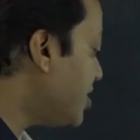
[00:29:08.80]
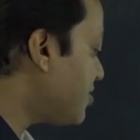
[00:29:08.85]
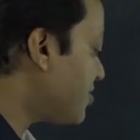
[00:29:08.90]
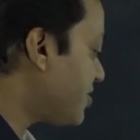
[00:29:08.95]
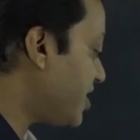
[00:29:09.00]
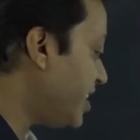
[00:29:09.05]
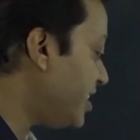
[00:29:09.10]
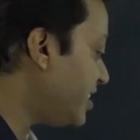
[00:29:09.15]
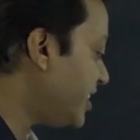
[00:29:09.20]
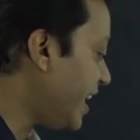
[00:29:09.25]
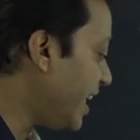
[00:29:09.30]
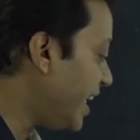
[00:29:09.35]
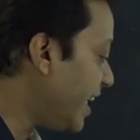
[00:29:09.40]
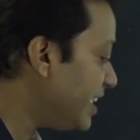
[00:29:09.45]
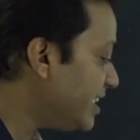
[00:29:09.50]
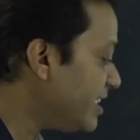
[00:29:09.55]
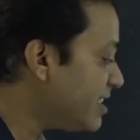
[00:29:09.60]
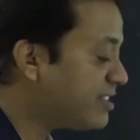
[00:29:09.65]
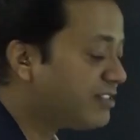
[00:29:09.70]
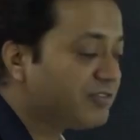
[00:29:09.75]
state,
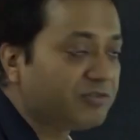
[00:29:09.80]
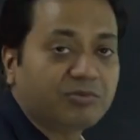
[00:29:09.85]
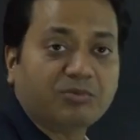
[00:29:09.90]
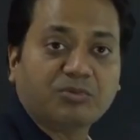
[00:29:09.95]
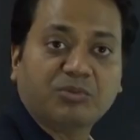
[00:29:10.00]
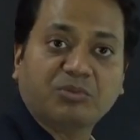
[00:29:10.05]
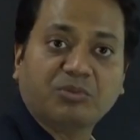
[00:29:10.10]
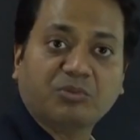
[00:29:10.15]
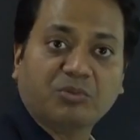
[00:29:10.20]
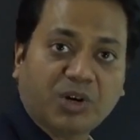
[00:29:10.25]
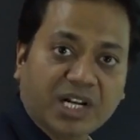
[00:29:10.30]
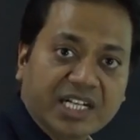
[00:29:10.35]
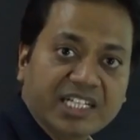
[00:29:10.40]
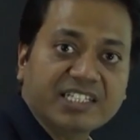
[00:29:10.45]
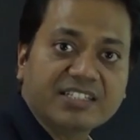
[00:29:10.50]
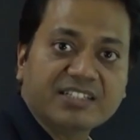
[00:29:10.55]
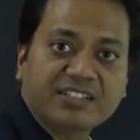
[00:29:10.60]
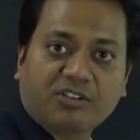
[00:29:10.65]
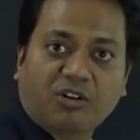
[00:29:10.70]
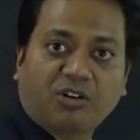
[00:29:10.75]
one
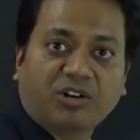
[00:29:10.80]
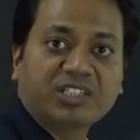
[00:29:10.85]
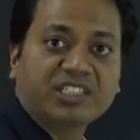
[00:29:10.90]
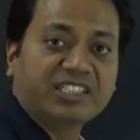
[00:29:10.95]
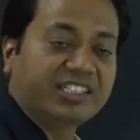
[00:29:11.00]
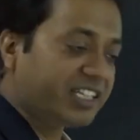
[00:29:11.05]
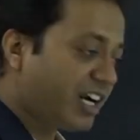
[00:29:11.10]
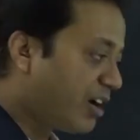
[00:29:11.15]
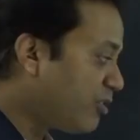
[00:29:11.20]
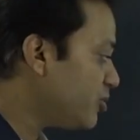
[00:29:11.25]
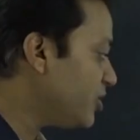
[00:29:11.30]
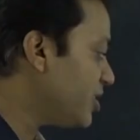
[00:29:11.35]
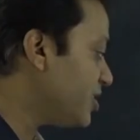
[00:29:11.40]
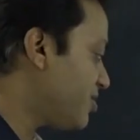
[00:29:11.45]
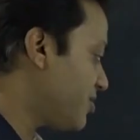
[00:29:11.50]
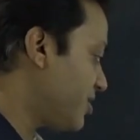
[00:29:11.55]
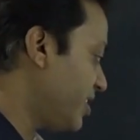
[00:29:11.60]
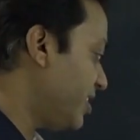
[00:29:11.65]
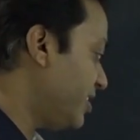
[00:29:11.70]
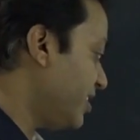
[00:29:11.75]
is called ground
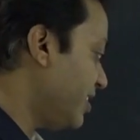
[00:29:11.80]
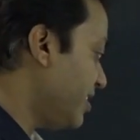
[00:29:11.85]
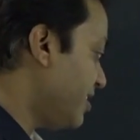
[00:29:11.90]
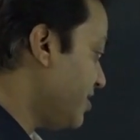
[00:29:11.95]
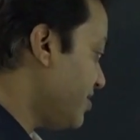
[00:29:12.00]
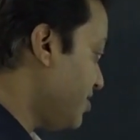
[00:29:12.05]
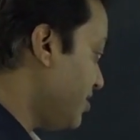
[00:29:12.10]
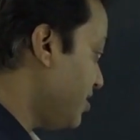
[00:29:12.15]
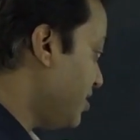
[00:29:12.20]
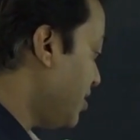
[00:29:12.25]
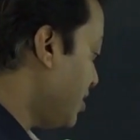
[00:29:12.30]
state energy